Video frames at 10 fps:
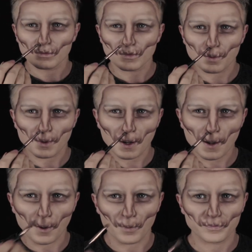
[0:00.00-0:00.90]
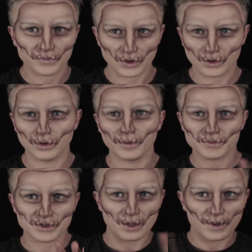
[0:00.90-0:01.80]
There we go. Cool.
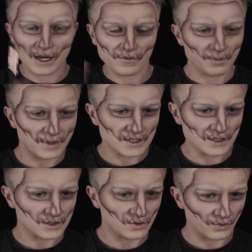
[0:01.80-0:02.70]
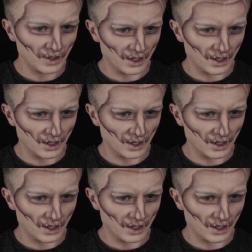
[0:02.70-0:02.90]
So now we have our basics of